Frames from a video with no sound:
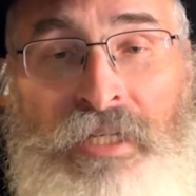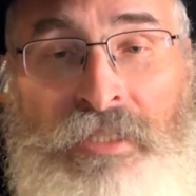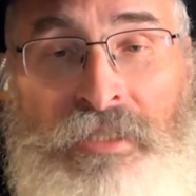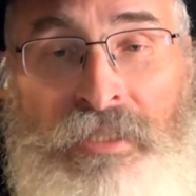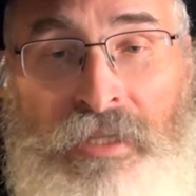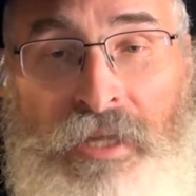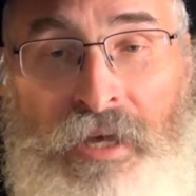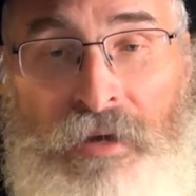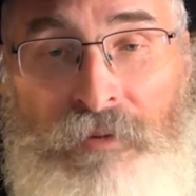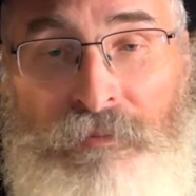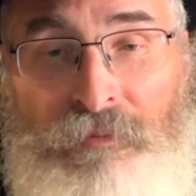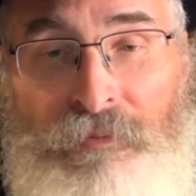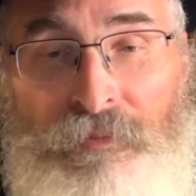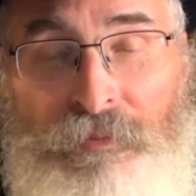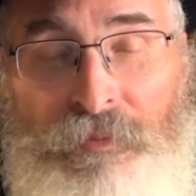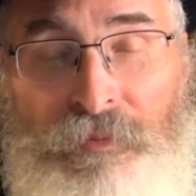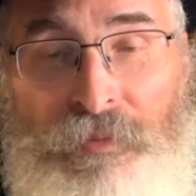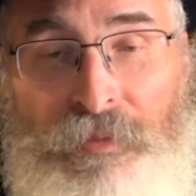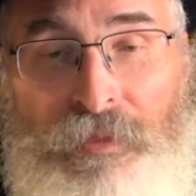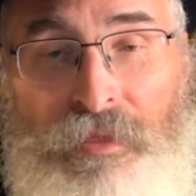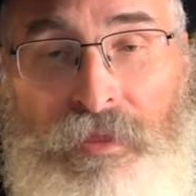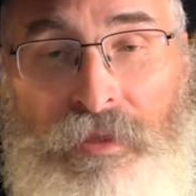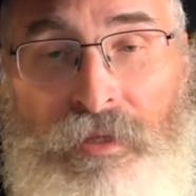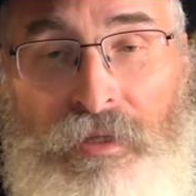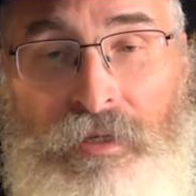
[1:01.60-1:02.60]
Islam
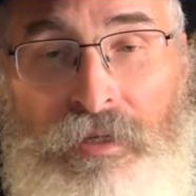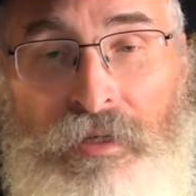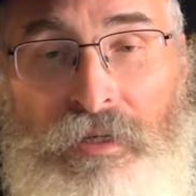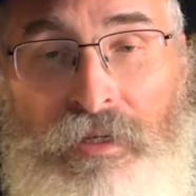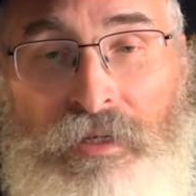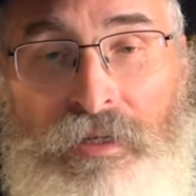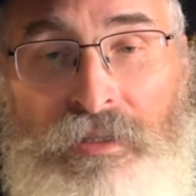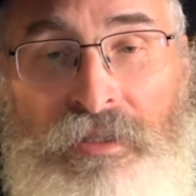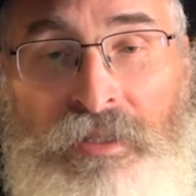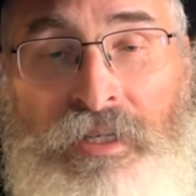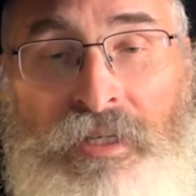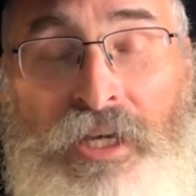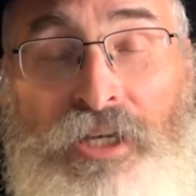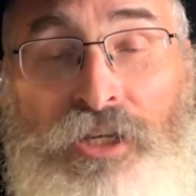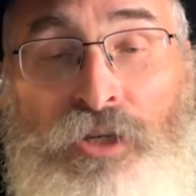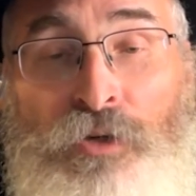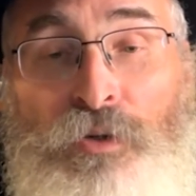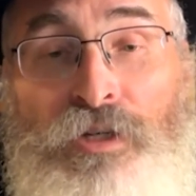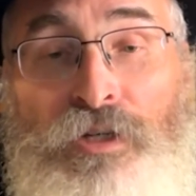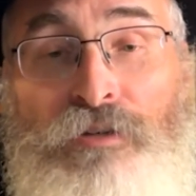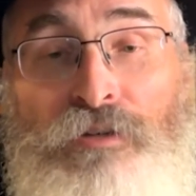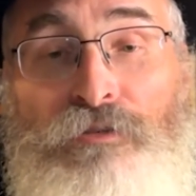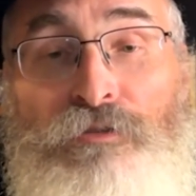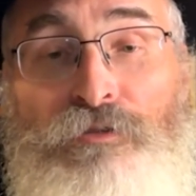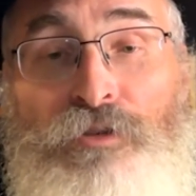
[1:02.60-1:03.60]
to get you
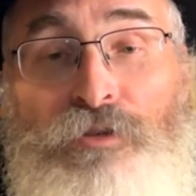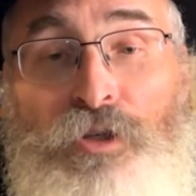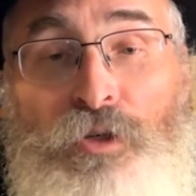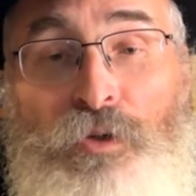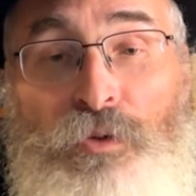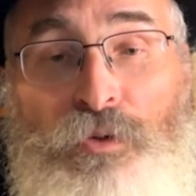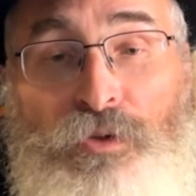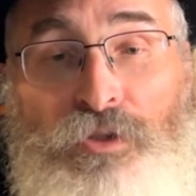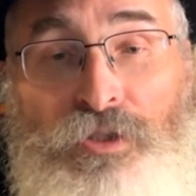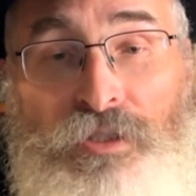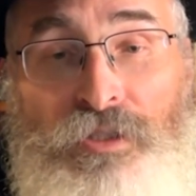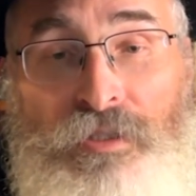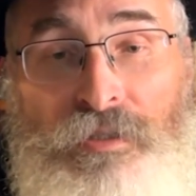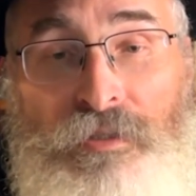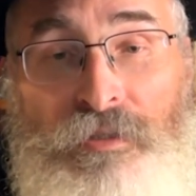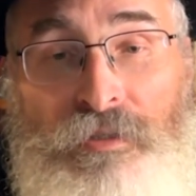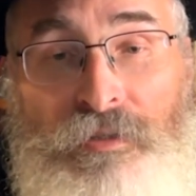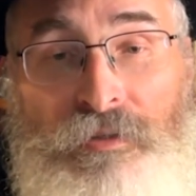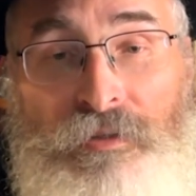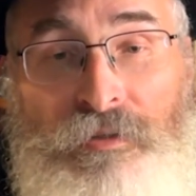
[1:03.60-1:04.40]
confused.